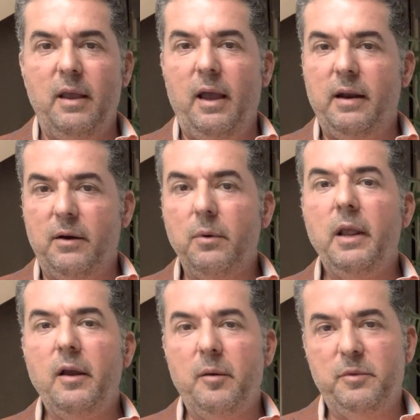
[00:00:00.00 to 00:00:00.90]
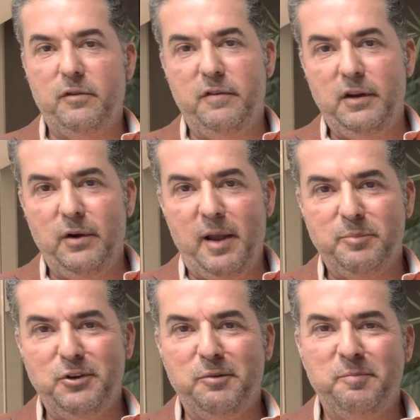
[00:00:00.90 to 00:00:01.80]
And I really hope this video
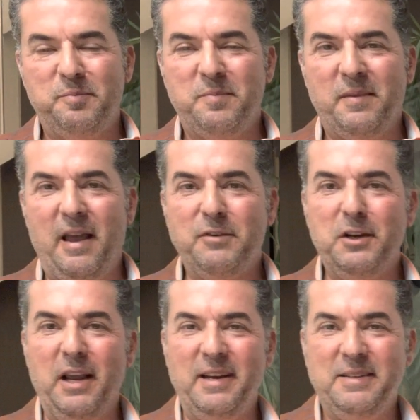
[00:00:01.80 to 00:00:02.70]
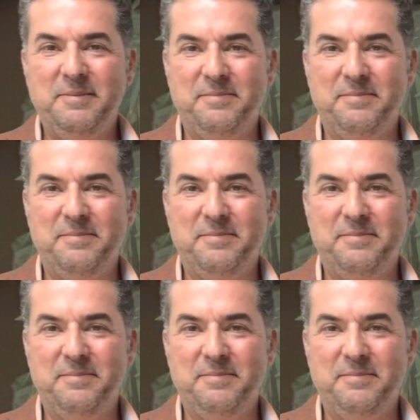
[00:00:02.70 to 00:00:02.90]
helped you. Have a good night.